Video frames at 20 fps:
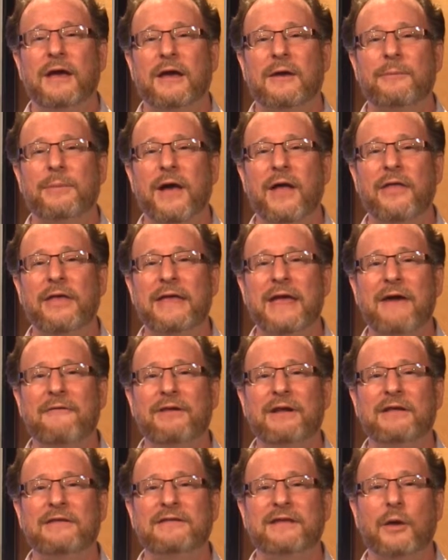compelling
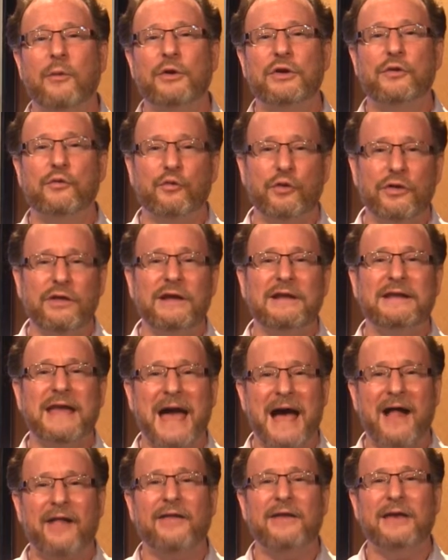evidence that when you really
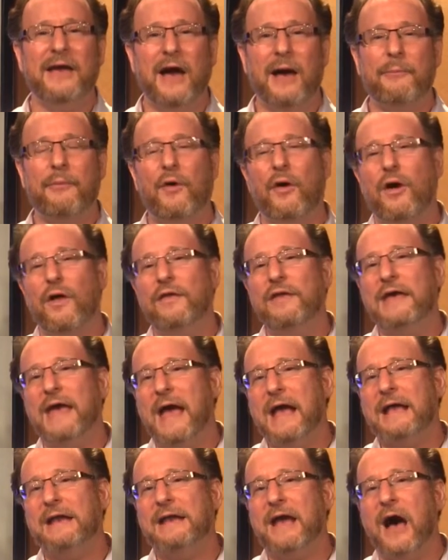tally up all the
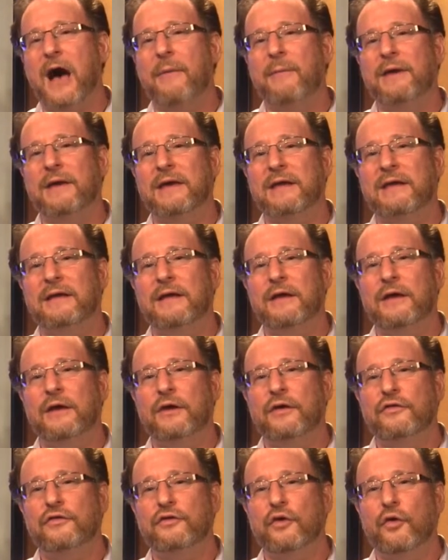economic and
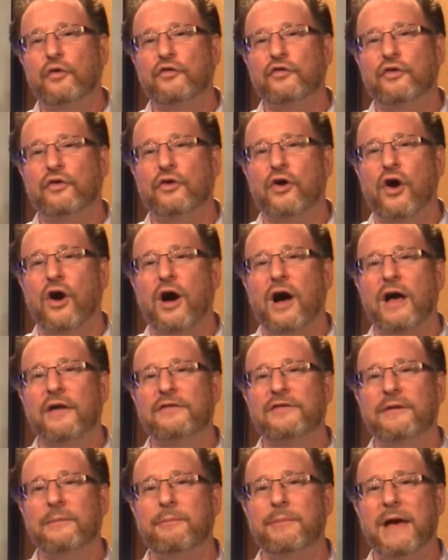social
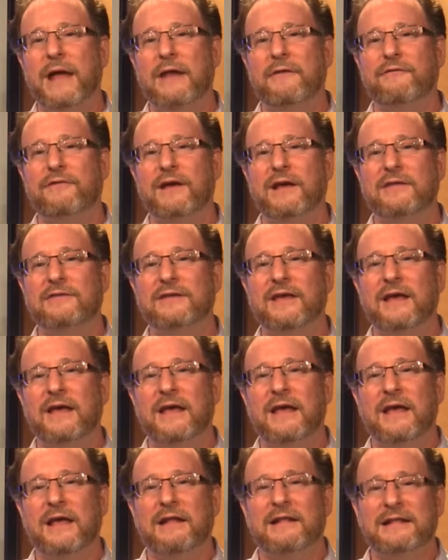costs and benefits,
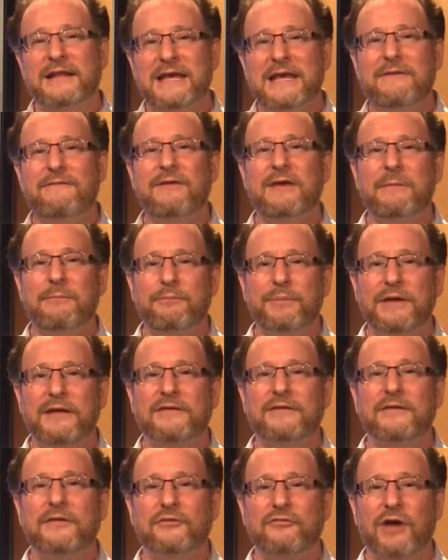leaving
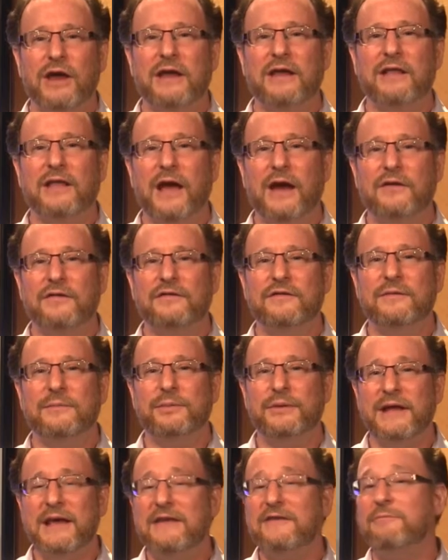business regulations in
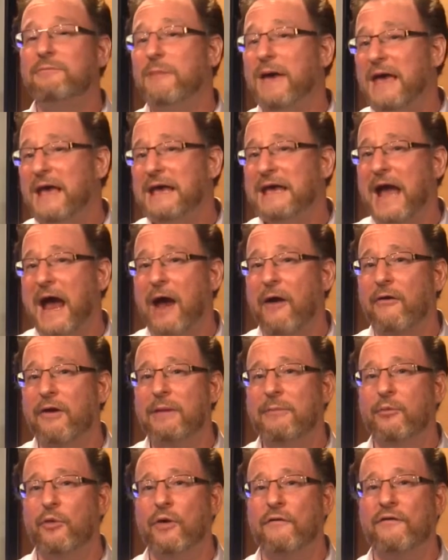place may carry
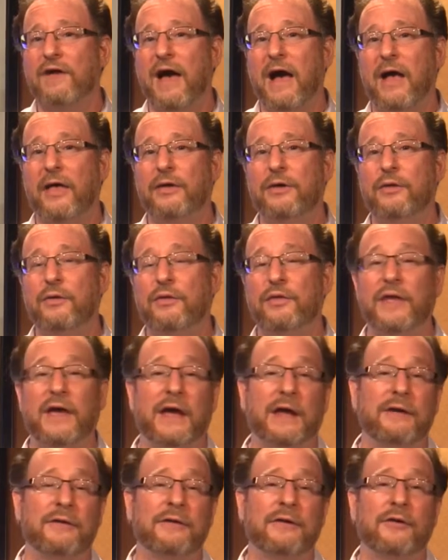more value
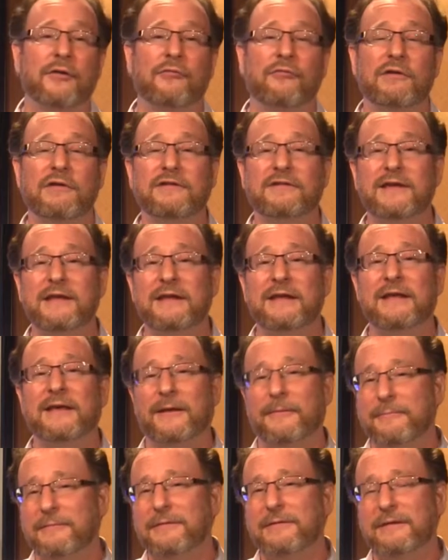than rescinding
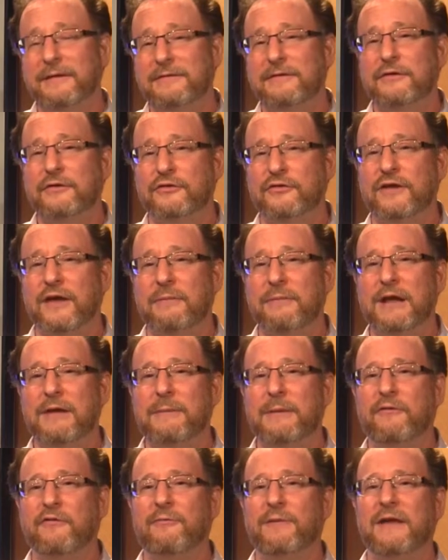them. It's interesting. Many
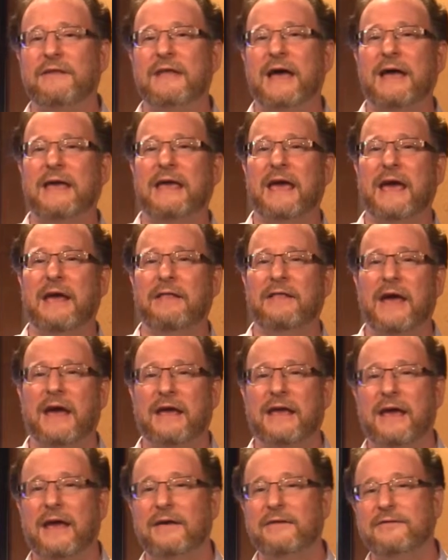people have made that case,
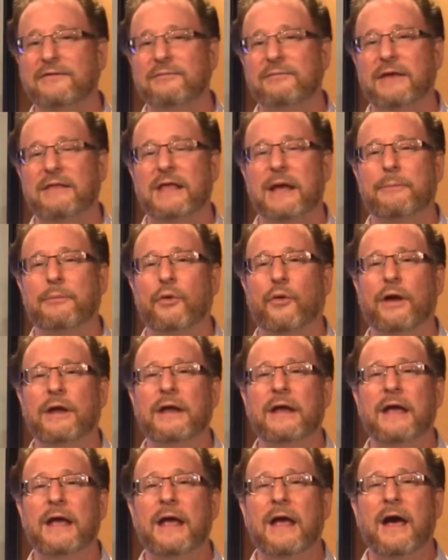that case, made that point.
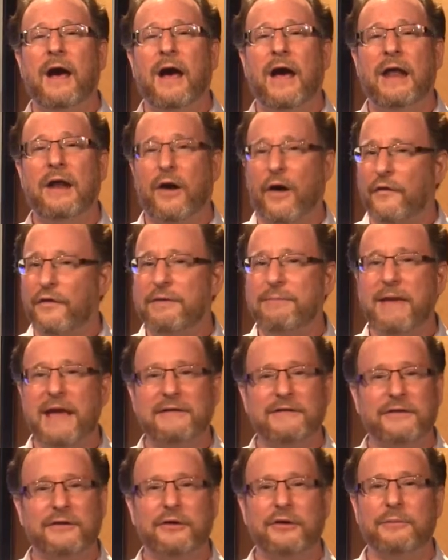And Aldy
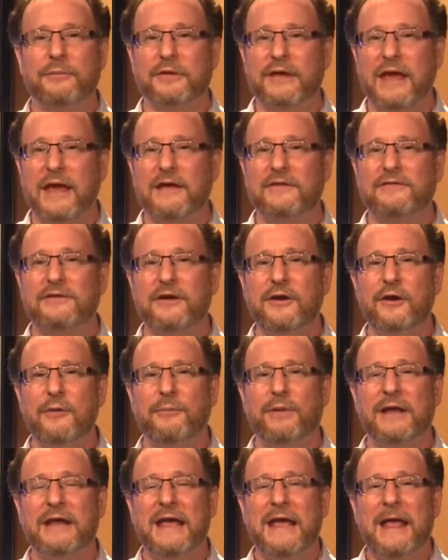makes a good case here,
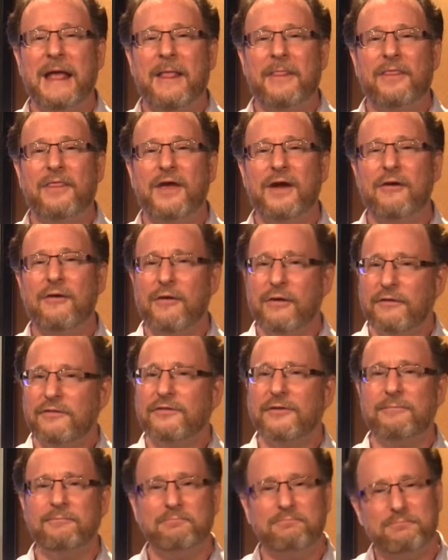but there are
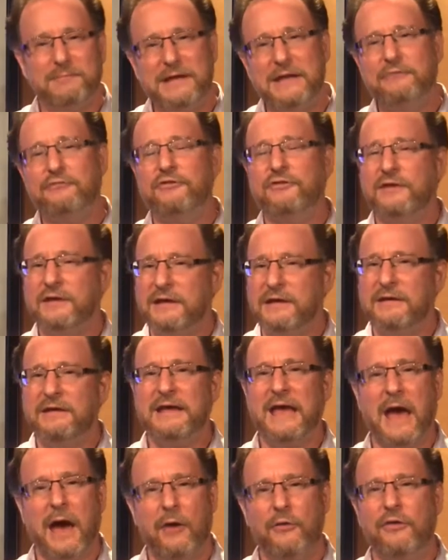some interesting
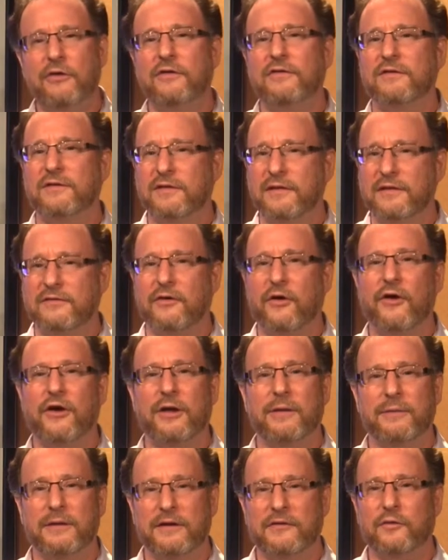counters to this
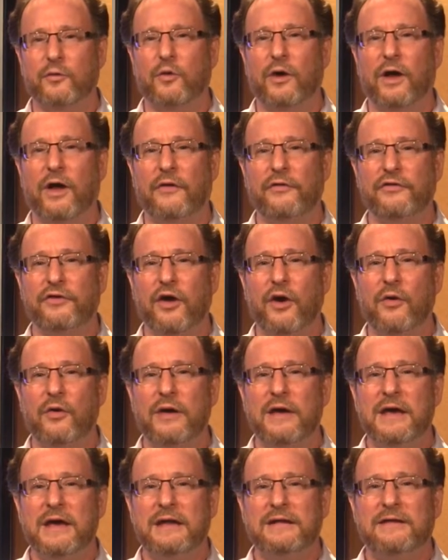argument as well. So
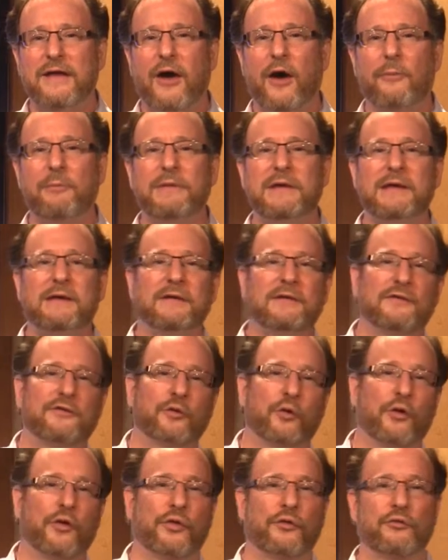to help me
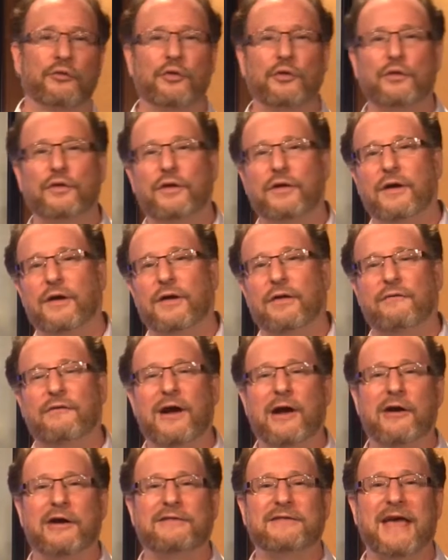sort through the
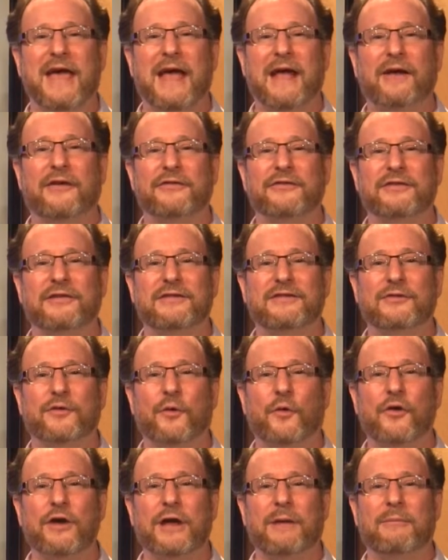various angles of the
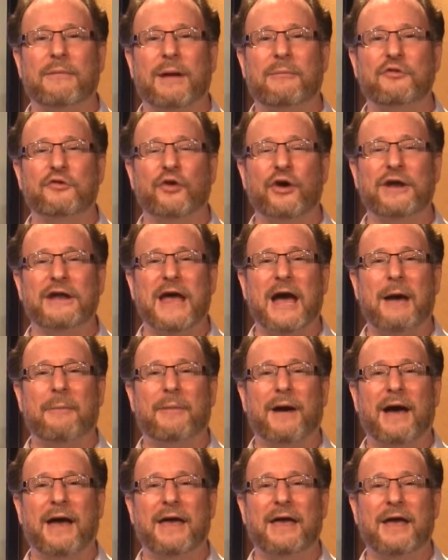story, I'm, I'm joined now
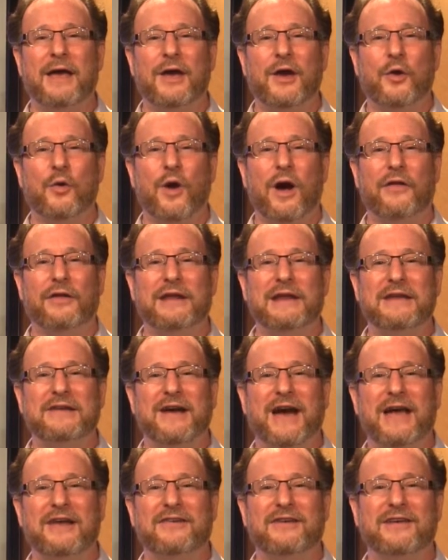by Quality
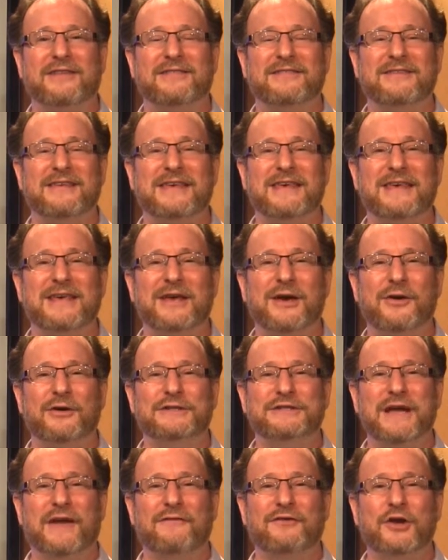Digest C E O
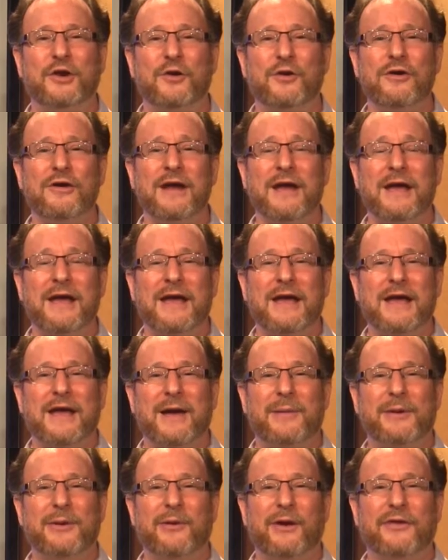Jeff Dewar,
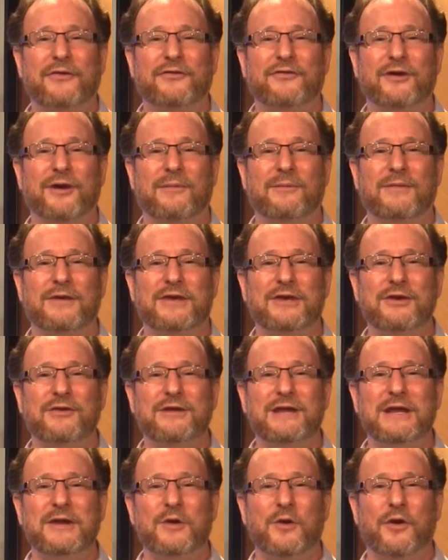coming to us from Q
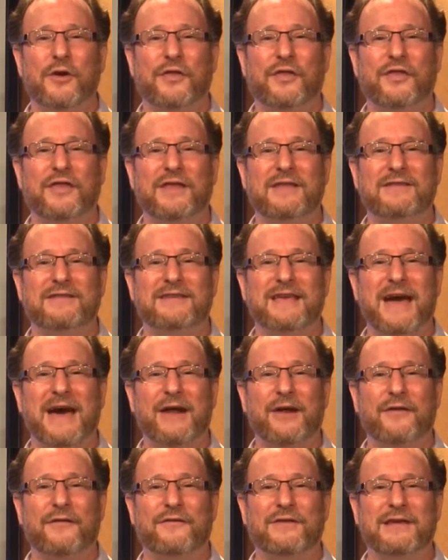D North in
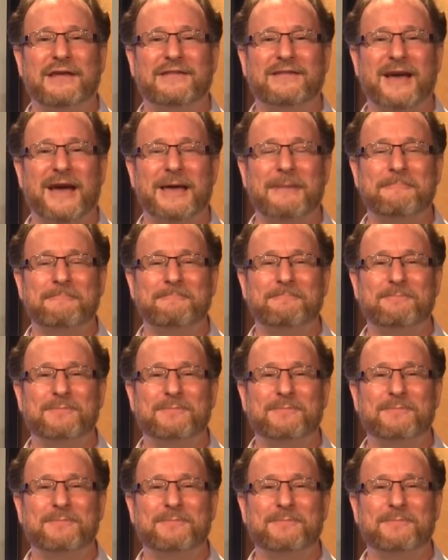Seattle via Skype.